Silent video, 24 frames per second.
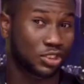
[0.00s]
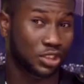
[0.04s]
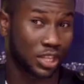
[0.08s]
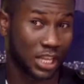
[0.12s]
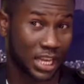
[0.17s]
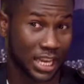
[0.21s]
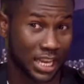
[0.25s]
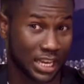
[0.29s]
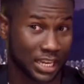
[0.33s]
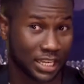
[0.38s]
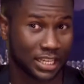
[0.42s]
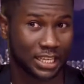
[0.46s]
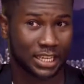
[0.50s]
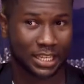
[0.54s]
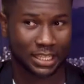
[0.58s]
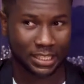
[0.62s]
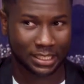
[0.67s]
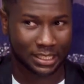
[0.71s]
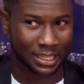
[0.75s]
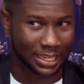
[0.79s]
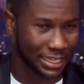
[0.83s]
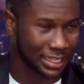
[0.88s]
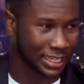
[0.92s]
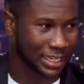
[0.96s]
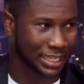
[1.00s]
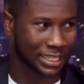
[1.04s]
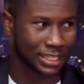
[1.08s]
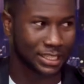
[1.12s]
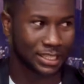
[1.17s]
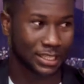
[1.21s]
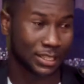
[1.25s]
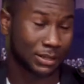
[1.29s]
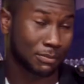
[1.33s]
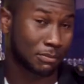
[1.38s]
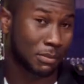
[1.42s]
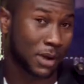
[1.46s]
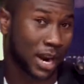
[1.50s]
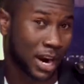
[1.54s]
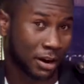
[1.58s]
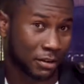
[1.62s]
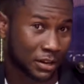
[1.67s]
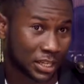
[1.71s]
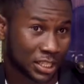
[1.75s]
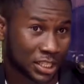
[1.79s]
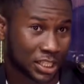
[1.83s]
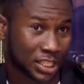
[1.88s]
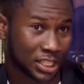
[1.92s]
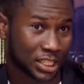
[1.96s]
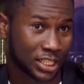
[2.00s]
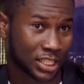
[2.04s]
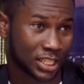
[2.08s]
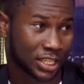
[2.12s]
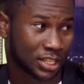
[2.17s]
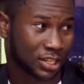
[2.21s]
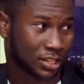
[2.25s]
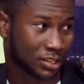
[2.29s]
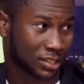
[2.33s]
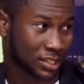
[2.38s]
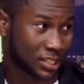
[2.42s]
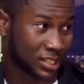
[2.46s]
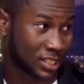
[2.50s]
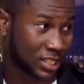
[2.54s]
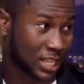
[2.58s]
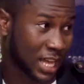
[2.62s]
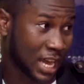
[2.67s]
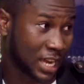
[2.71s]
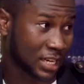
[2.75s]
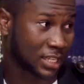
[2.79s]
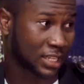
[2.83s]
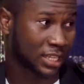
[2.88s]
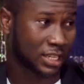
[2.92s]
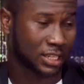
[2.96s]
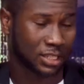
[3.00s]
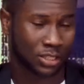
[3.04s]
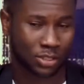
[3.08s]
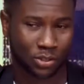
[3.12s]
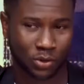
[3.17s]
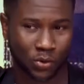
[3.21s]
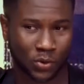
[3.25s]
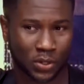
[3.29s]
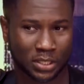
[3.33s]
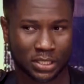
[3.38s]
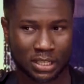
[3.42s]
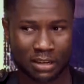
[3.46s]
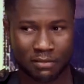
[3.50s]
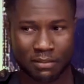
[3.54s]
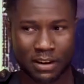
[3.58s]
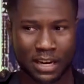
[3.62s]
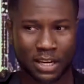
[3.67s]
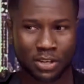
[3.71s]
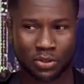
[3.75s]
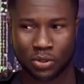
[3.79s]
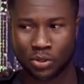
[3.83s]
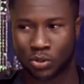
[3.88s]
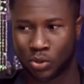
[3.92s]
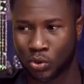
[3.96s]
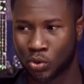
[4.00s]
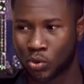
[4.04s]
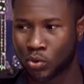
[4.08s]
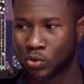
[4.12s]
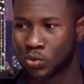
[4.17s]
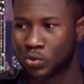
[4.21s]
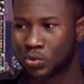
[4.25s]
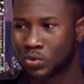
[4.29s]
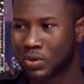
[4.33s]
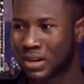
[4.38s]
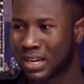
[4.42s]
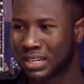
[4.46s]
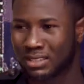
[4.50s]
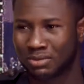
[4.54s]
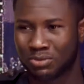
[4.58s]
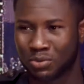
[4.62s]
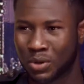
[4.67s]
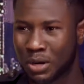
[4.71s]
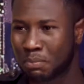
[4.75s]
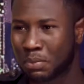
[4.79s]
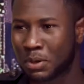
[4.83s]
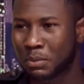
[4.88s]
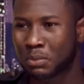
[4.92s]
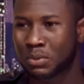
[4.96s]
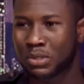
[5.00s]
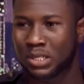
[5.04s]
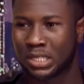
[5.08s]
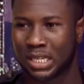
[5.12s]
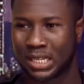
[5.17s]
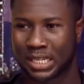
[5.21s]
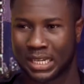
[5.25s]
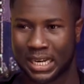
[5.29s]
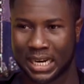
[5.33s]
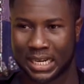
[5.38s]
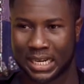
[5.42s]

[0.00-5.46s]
thing is leading to marriage. Understand? So whatever you do, when people say they are